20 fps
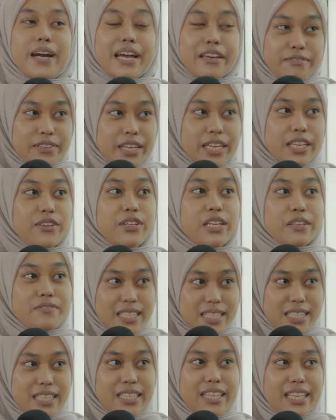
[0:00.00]
private
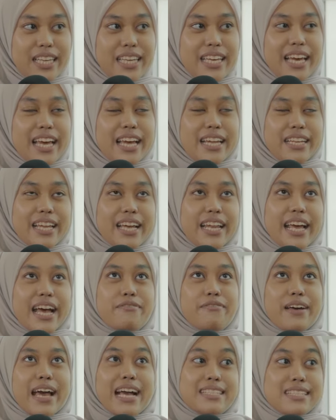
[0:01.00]
university that
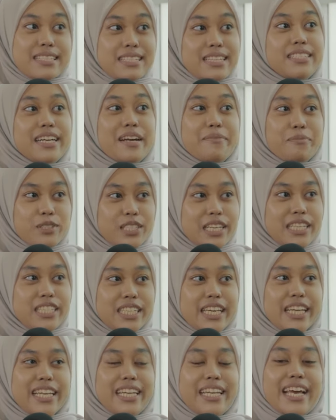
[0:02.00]
have excellent
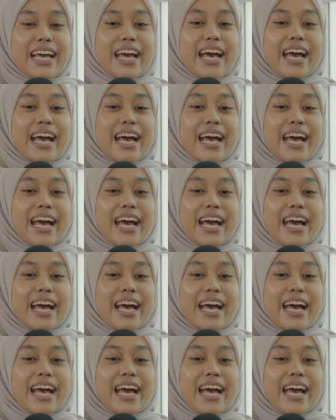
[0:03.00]
reputation.